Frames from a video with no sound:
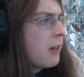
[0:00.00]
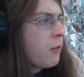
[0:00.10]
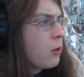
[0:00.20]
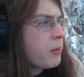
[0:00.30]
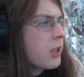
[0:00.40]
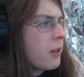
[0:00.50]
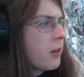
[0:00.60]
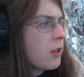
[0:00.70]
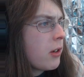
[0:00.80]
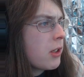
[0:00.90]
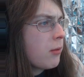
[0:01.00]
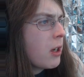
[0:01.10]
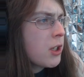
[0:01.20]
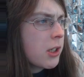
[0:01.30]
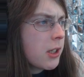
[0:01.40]
84% of restaurants in
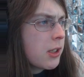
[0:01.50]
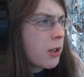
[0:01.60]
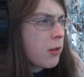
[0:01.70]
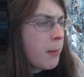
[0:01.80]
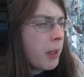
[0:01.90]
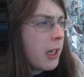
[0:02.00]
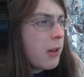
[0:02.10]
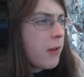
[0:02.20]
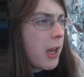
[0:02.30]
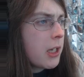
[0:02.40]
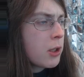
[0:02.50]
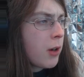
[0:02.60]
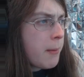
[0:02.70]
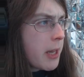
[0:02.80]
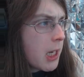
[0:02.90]
Russia since the Kremlin invaded
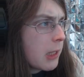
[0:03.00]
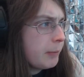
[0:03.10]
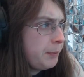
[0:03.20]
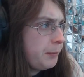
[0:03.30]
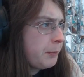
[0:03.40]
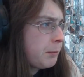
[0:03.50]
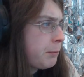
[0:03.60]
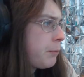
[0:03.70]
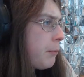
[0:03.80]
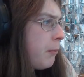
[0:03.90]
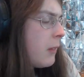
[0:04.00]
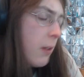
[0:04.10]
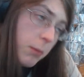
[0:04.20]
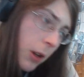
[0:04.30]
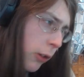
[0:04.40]
Crimea.
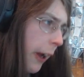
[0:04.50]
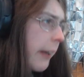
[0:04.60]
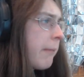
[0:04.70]
Okay.